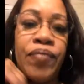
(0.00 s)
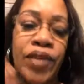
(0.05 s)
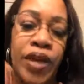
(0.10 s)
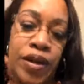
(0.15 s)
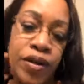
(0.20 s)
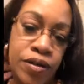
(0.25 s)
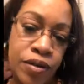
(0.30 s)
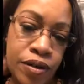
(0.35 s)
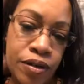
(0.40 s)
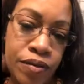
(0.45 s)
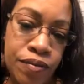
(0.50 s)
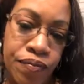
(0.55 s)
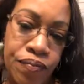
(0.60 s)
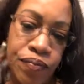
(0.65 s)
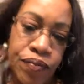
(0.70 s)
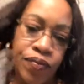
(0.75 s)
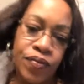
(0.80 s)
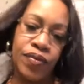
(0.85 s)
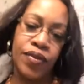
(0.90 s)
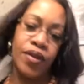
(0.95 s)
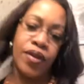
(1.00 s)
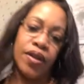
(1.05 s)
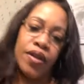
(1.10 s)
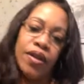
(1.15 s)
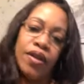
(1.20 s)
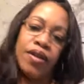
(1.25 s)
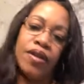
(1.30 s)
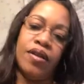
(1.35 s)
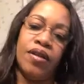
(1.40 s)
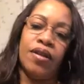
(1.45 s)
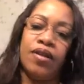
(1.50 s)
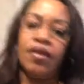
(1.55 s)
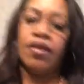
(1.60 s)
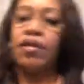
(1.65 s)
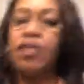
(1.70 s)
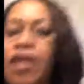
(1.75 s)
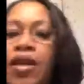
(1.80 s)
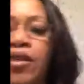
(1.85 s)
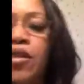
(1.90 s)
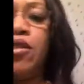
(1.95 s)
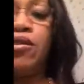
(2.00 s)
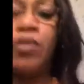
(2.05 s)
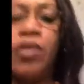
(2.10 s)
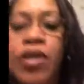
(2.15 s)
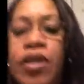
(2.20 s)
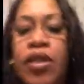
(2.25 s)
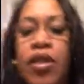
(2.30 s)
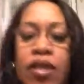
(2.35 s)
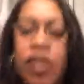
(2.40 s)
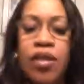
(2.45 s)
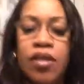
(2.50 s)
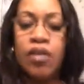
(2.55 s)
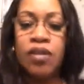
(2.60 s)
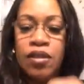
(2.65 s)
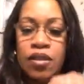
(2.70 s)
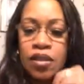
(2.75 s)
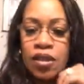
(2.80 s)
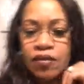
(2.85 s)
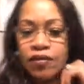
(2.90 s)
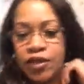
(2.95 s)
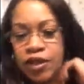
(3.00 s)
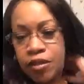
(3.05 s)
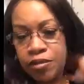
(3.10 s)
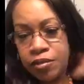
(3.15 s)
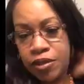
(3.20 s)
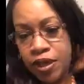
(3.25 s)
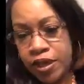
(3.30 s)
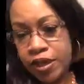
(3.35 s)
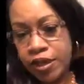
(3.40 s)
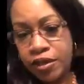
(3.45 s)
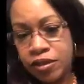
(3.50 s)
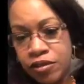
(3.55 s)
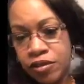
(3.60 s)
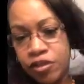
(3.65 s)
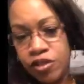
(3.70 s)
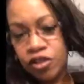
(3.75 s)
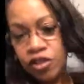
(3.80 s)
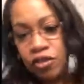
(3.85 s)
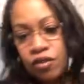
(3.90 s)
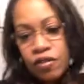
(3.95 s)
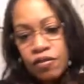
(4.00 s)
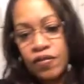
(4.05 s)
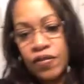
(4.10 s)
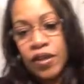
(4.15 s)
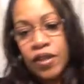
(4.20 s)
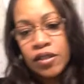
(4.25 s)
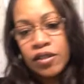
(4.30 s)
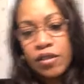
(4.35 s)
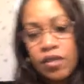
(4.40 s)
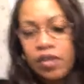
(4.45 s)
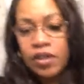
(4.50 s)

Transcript: I don't know. I just wanted to give an update, show a final